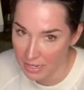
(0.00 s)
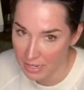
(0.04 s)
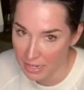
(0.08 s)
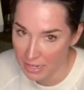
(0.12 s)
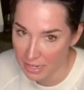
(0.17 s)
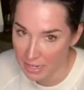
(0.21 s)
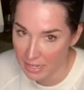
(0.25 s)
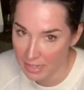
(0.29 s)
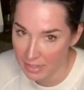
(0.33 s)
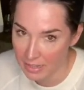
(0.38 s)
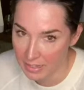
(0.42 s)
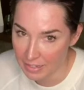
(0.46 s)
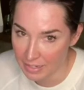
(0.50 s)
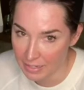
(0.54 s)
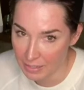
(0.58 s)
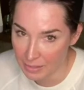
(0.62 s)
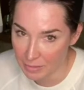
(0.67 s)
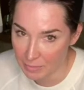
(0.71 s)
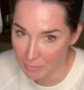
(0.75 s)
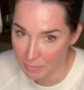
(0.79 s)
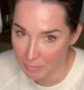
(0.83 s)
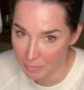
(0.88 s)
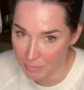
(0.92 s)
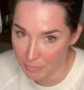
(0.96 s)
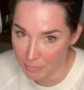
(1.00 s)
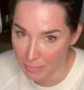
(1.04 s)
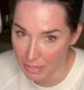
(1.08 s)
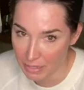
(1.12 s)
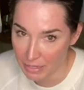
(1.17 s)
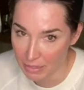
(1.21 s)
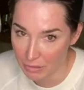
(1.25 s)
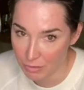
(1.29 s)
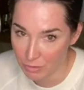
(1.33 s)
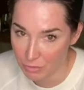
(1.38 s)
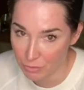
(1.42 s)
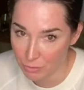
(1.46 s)
and they didn't make it
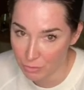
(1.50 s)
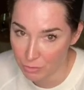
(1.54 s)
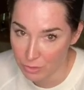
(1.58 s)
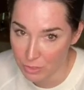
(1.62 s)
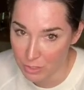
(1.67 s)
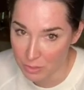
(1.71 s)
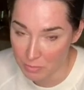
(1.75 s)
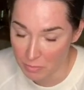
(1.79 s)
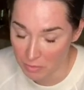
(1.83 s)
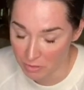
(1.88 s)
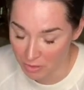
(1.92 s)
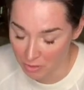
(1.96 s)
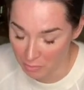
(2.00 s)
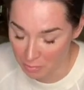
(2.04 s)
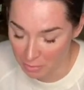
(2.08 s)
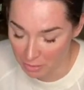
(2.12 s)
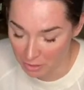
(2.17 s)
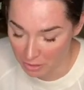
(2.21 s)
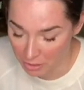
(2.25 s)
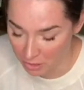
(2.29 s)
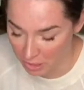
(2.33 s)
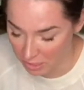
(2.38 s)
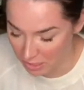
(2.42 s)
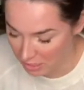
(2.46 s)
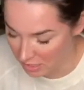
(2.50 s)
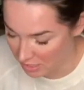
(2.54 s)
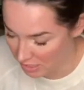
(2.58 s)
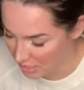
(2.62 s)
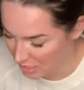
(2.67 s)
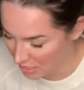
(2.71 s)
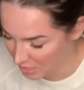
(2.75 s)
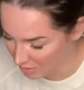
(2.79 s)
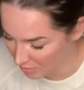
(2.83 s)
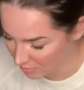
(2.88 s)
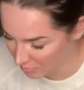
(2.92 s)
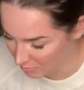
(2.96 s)
through some of the purges that